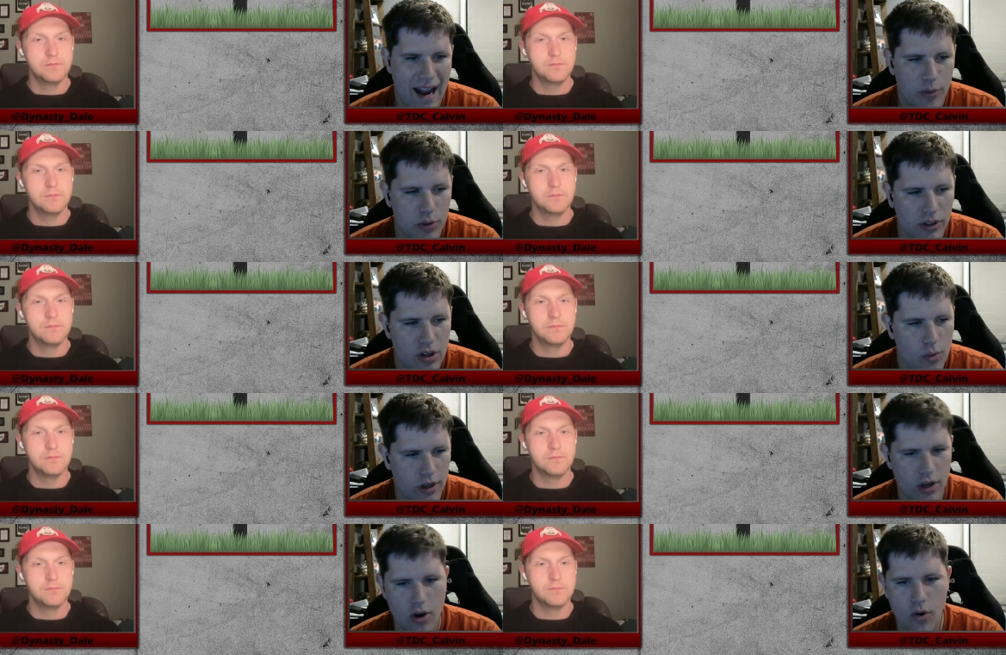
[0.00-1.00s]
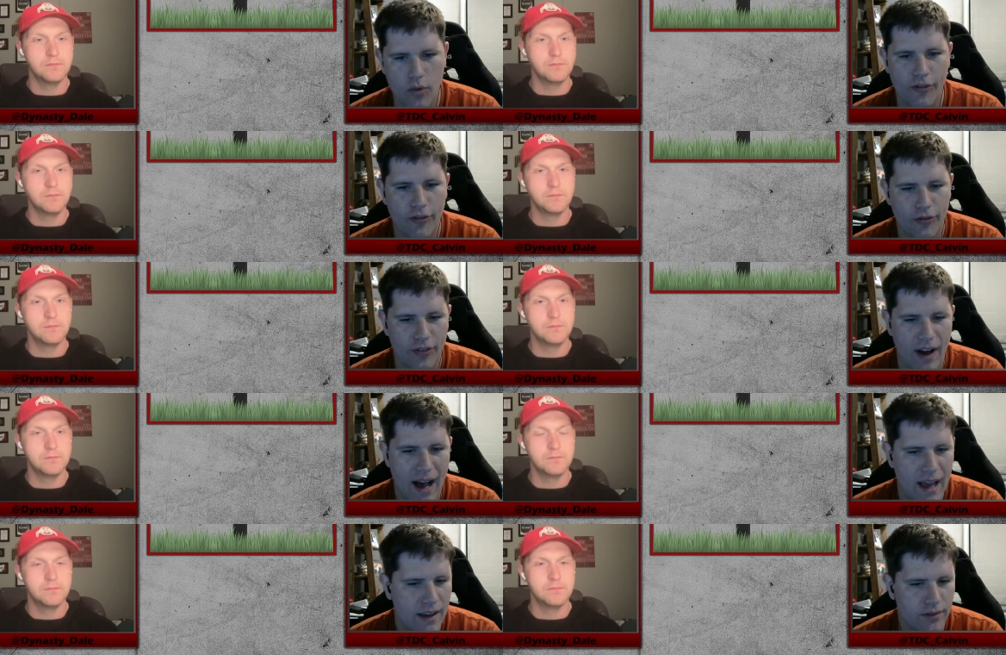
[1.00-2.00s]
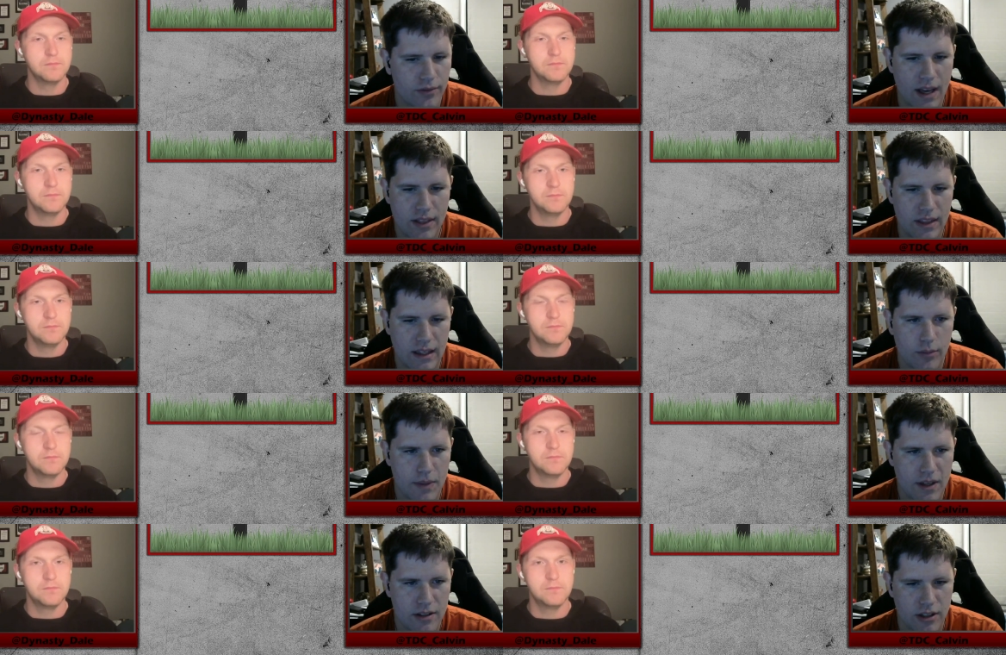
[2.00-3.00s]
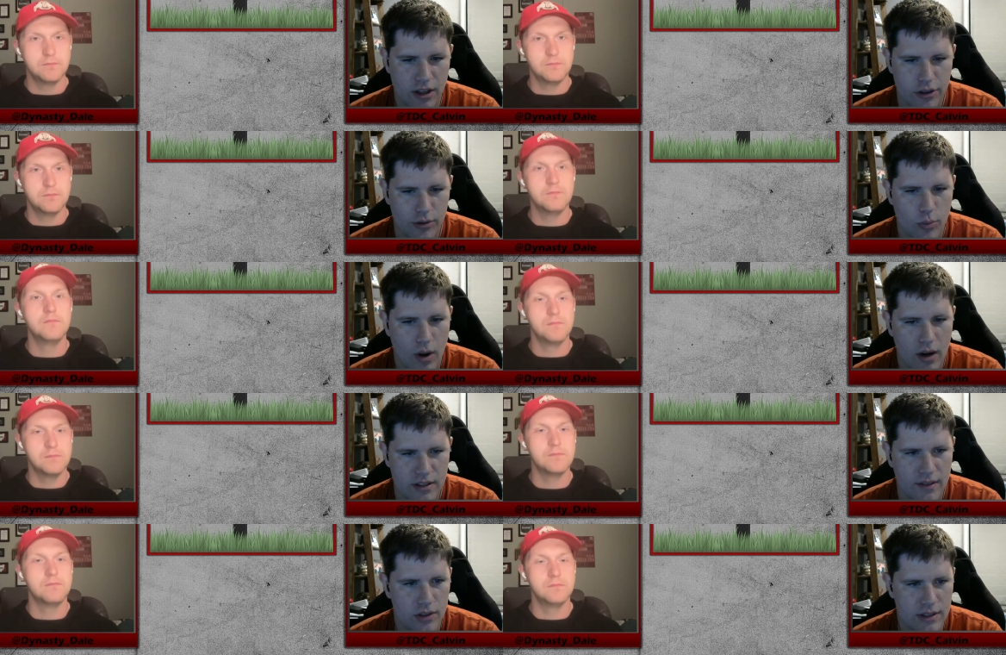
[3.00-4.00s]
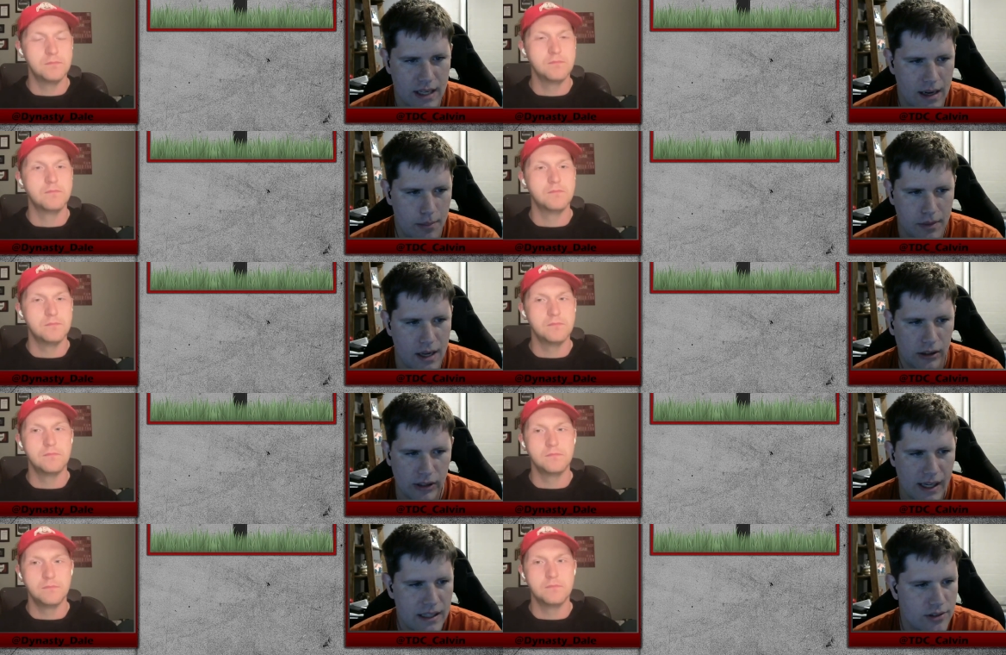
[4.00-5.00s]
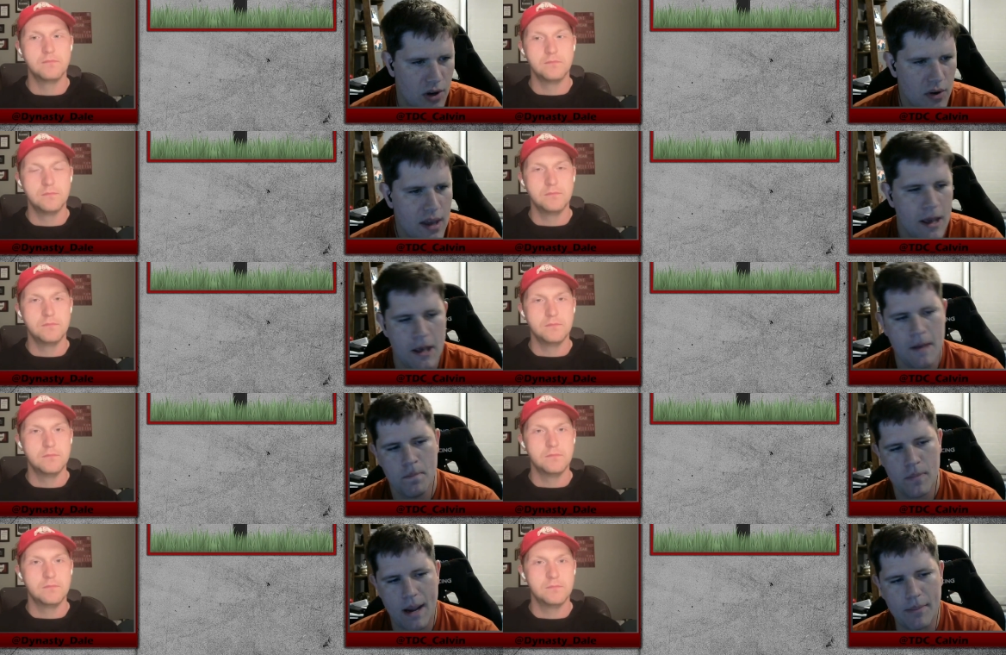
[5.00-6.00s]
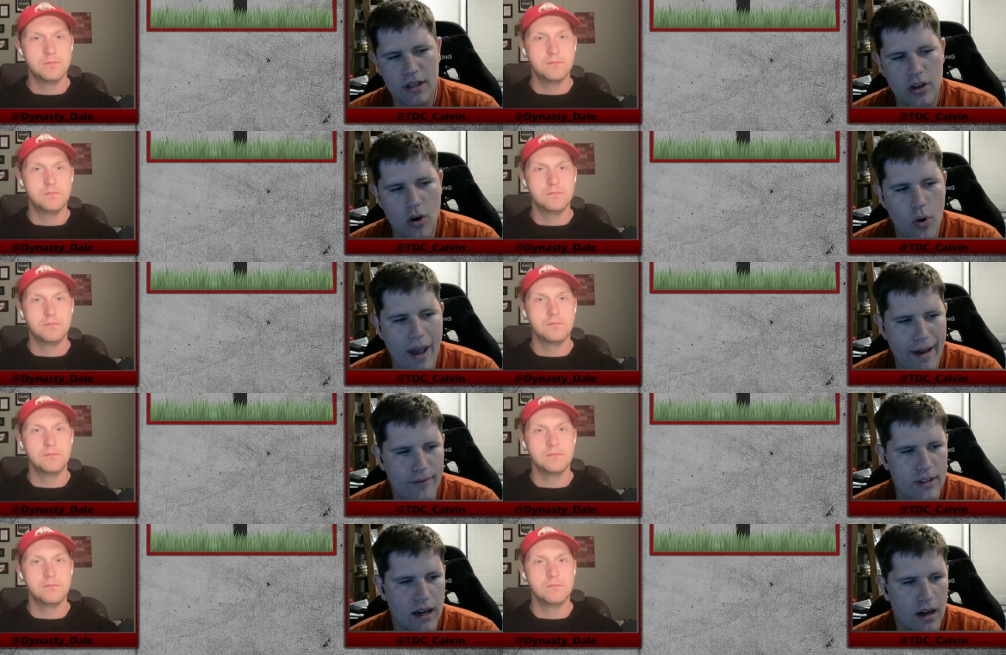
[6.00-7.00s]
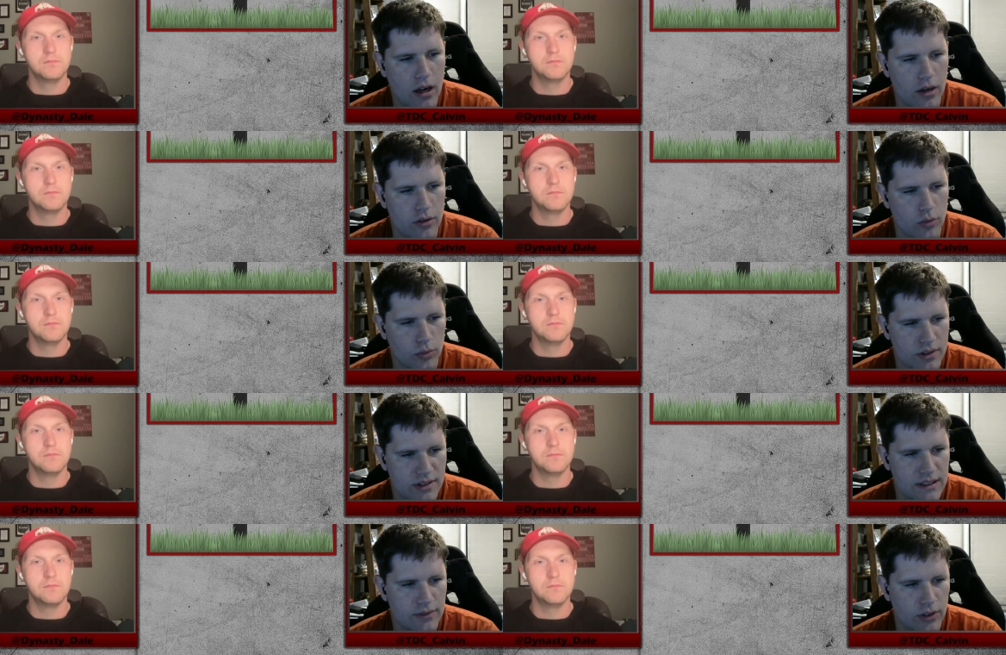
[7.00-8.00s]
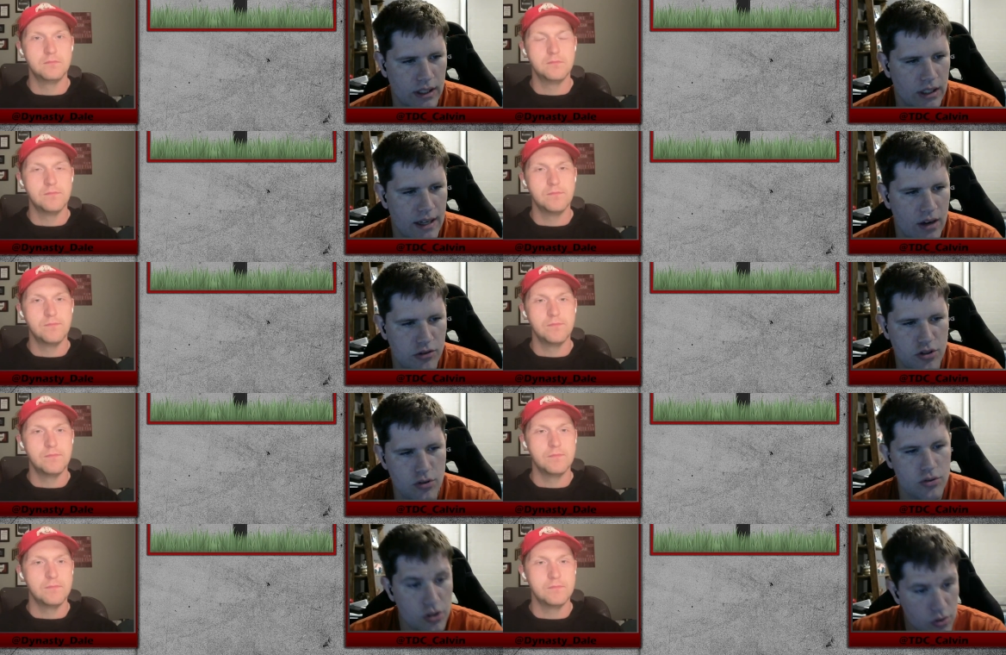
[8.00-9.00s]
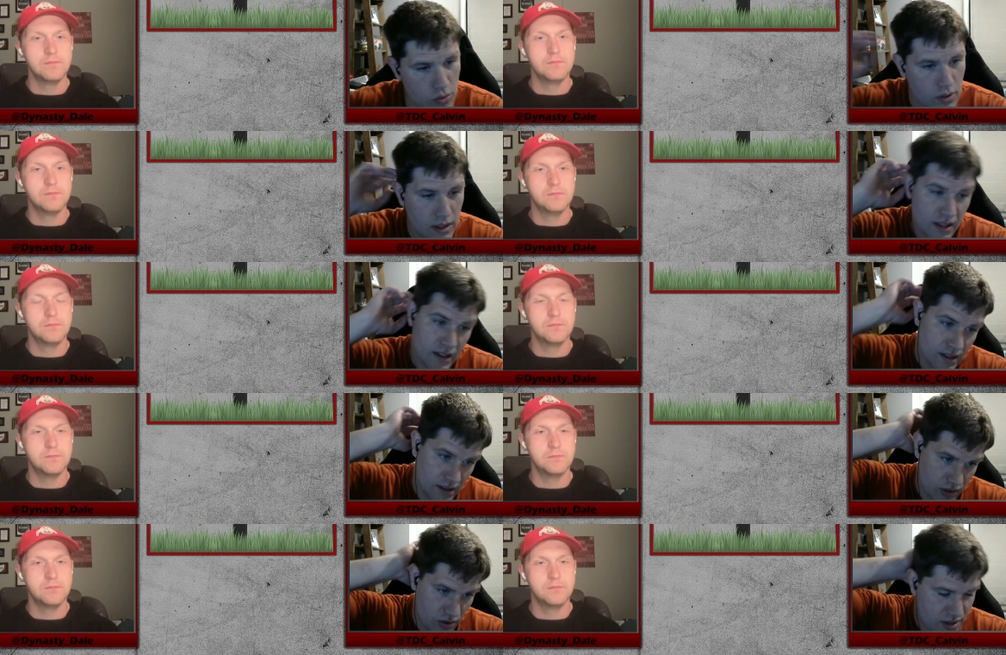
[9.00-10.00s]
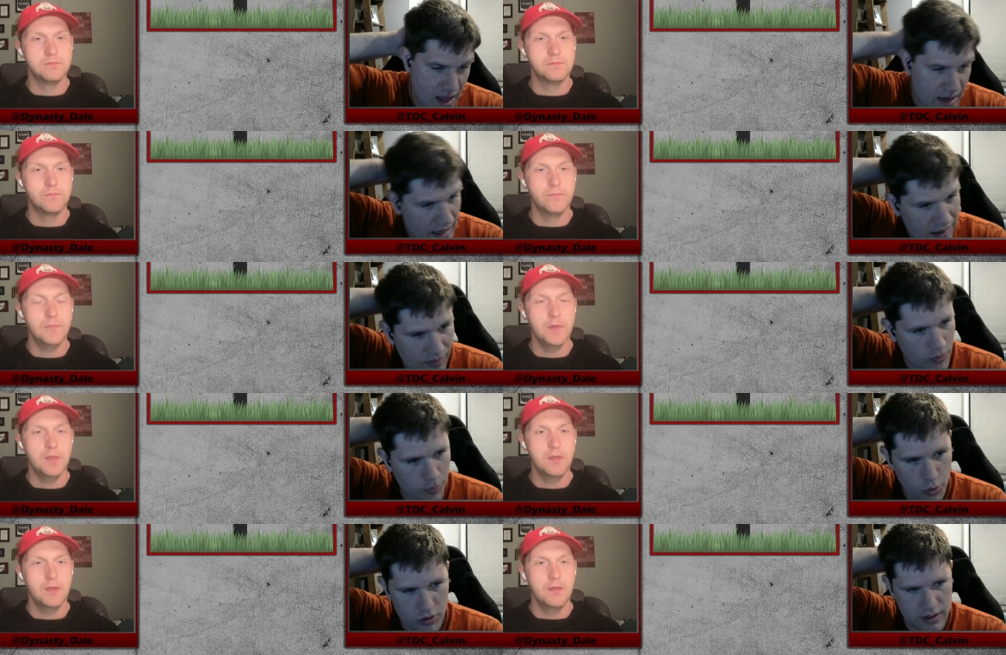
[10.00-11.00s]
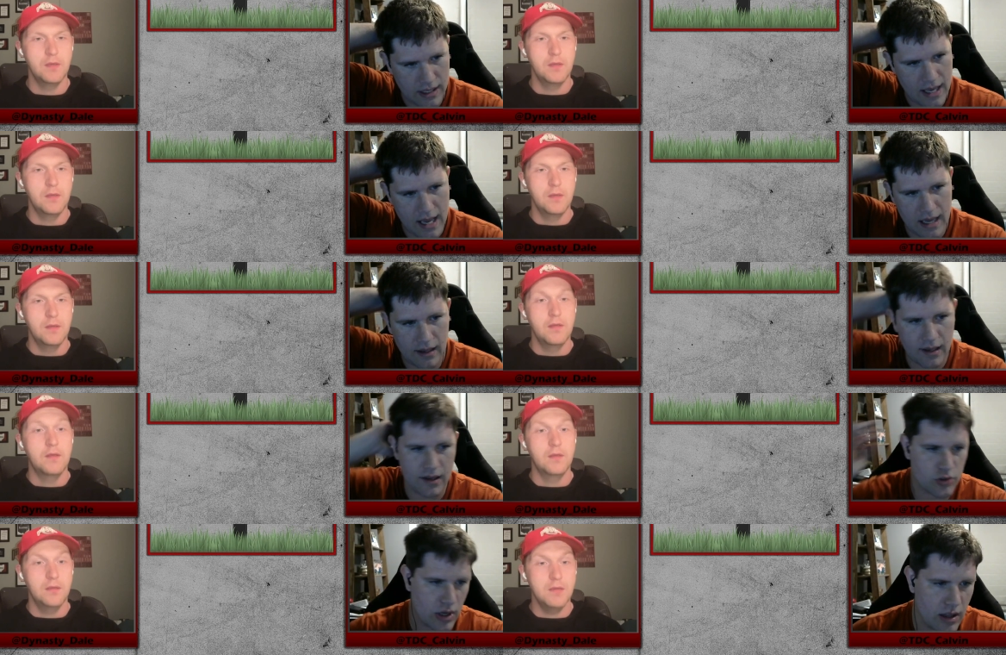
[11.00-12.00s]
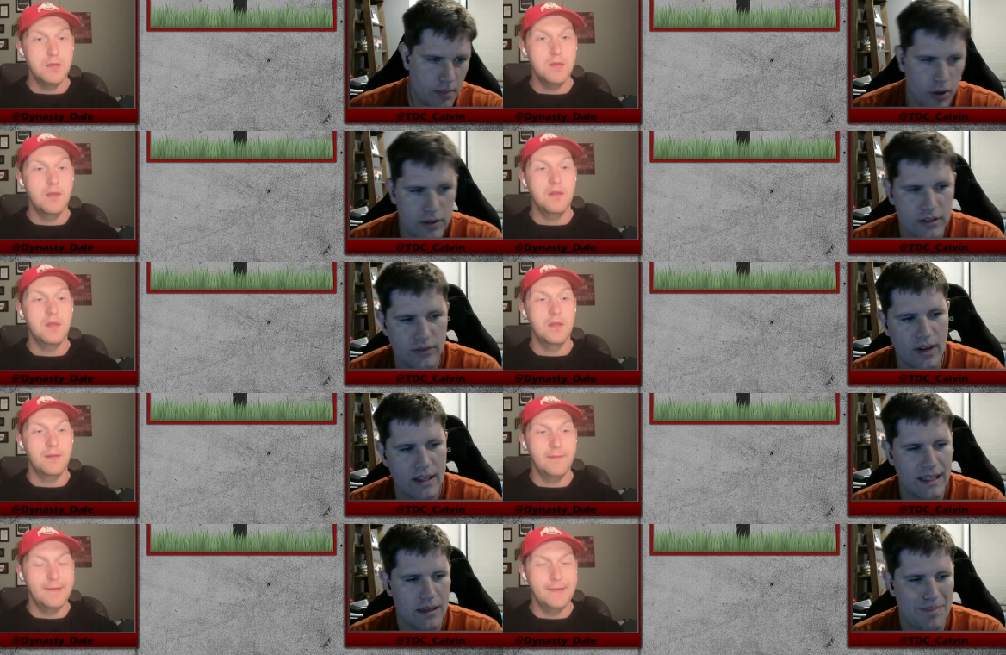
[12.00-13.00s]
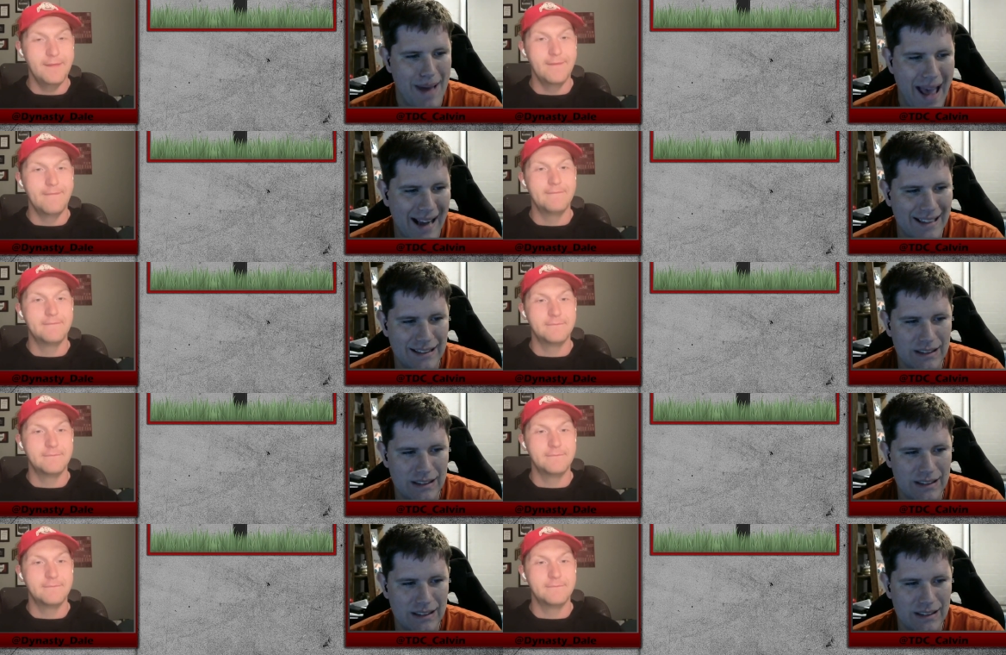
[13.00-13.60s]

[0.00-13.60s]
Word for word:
Speaker 1: I really don't want to go five, I think, because of the three wide receivers, and I'm kind of light, so. I'm going to go heavy on receiver here. Now, Juju, there's that negative report today. Treylon Burks is finally getting yeah. back.